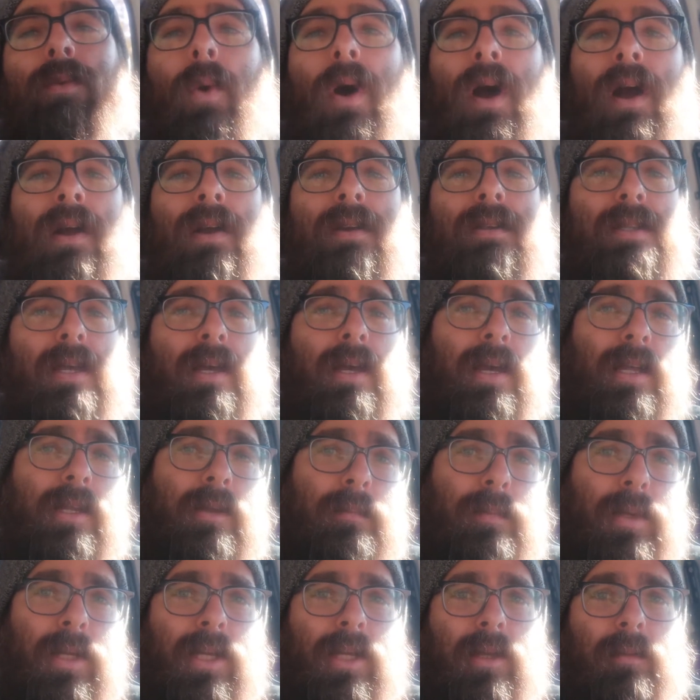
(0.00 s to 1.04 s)
wires I had to
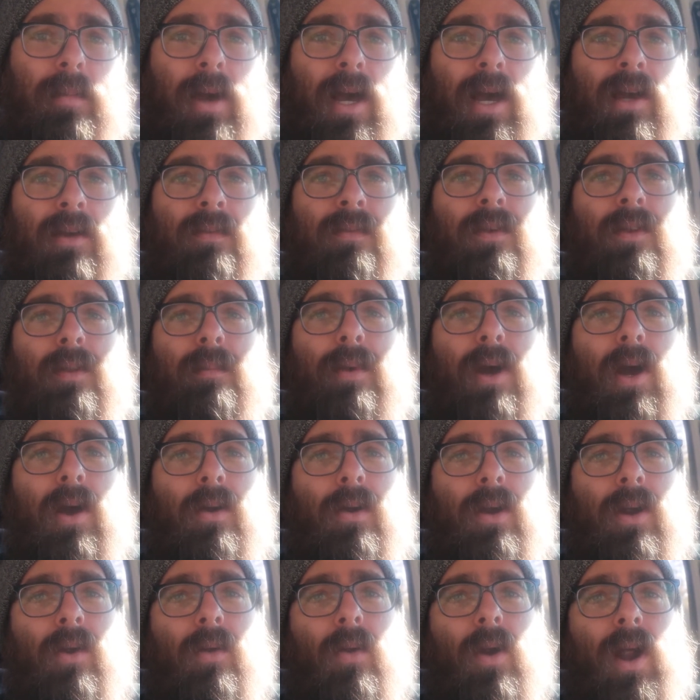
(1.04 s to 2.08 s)
piggyback for the power
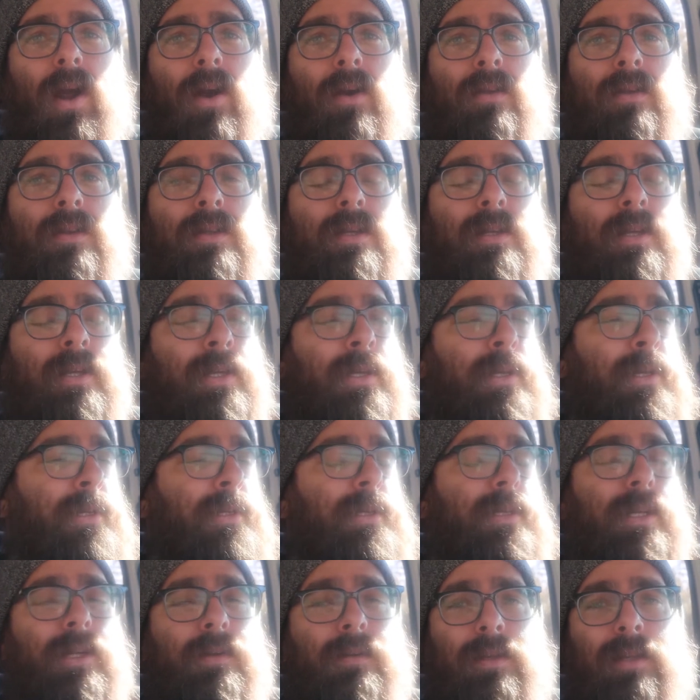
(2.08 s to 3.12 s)
and ground,
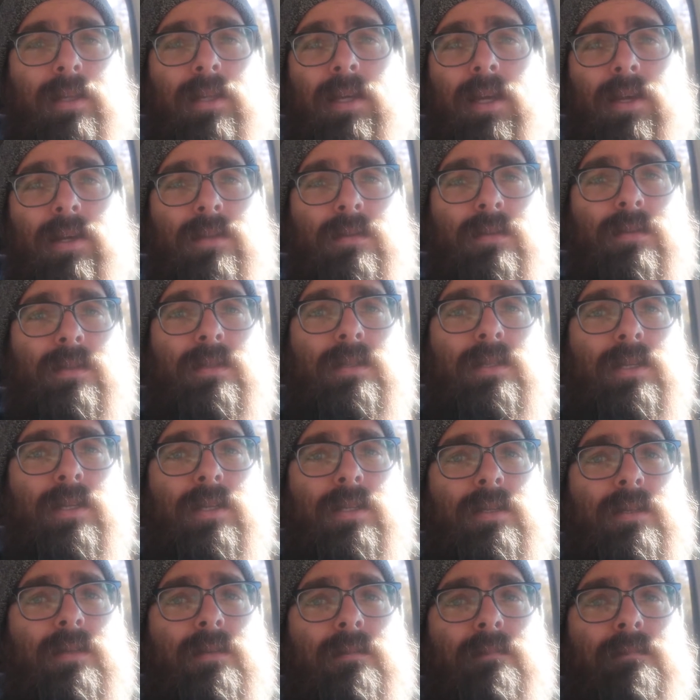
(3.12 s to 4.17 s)
and everything else was
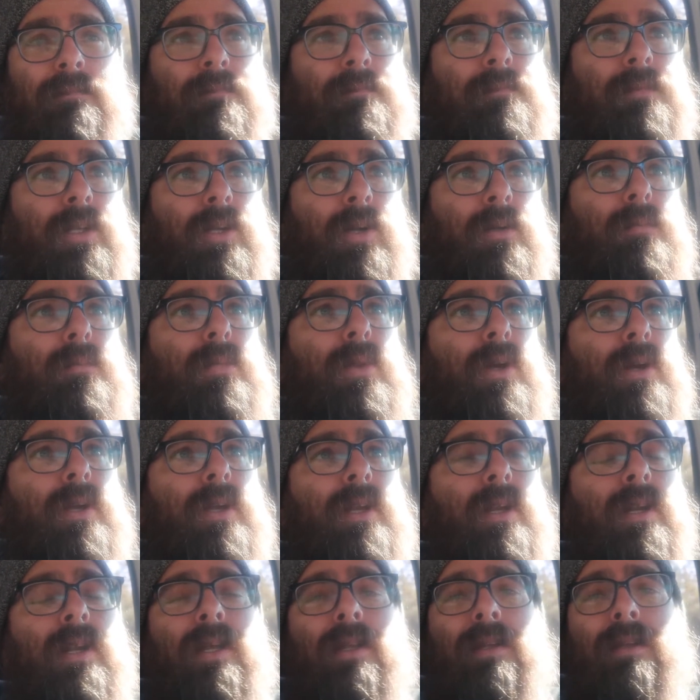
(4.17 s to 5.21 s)
just, plug it
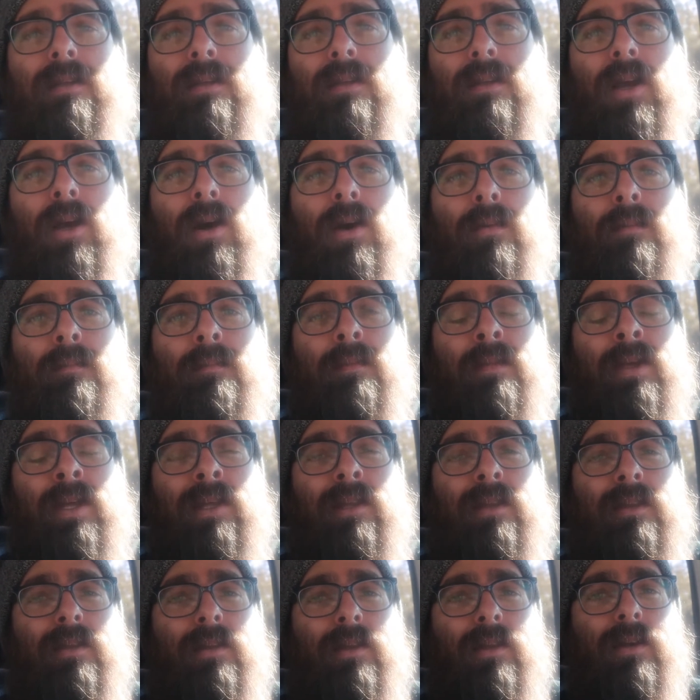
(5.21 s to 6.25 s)
in, go.
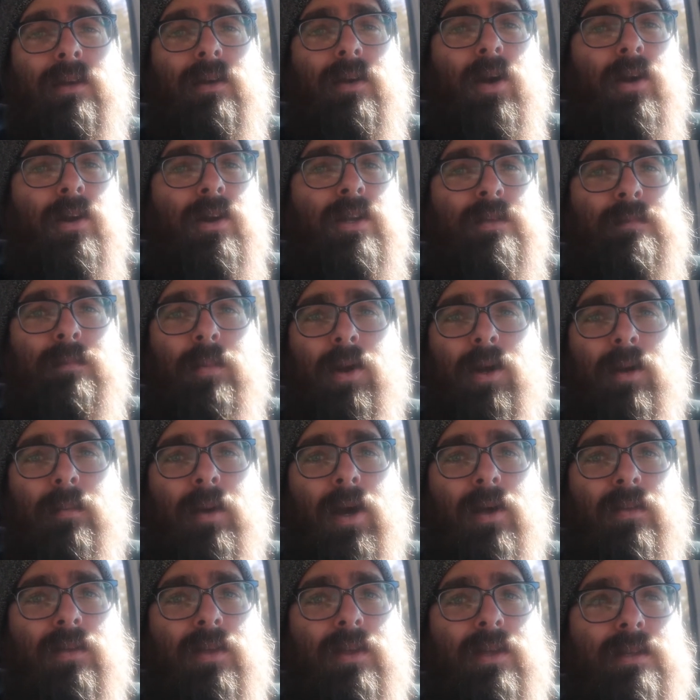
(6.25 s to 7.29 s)
The hardest part
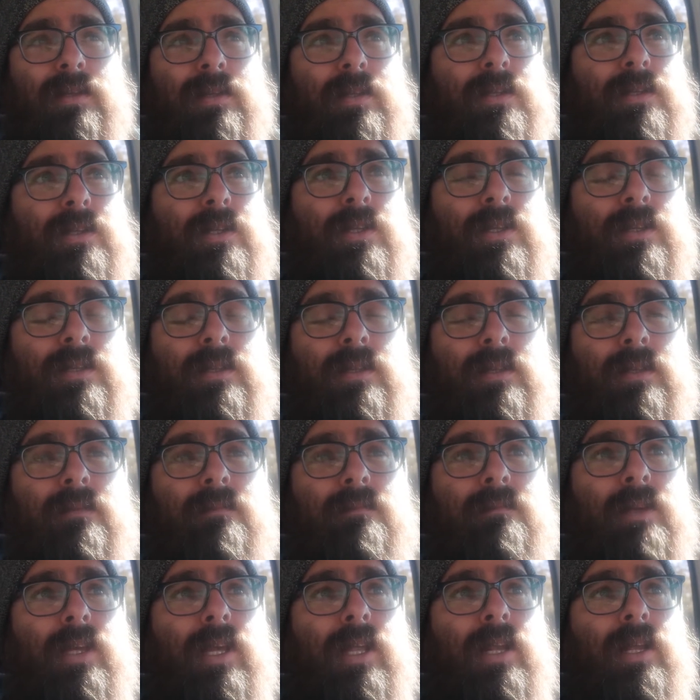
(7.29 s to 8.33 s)
about this is just
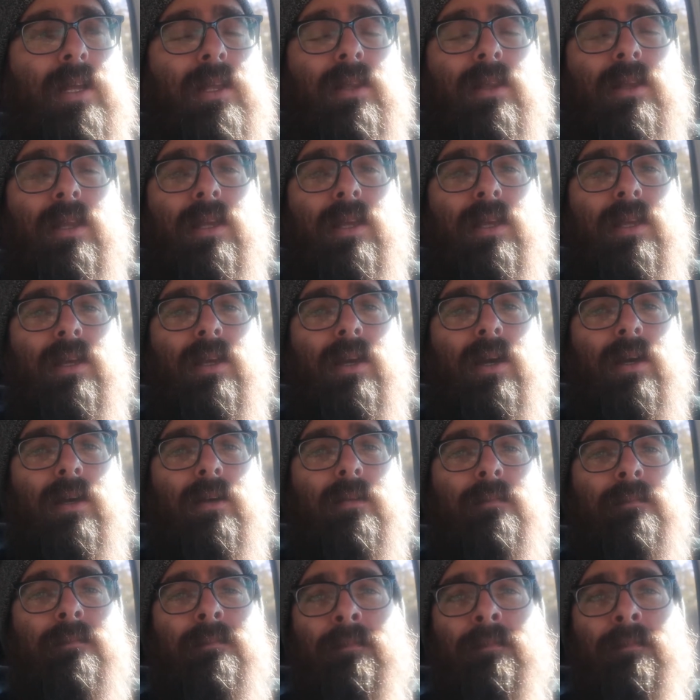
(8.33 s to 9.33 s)
getting the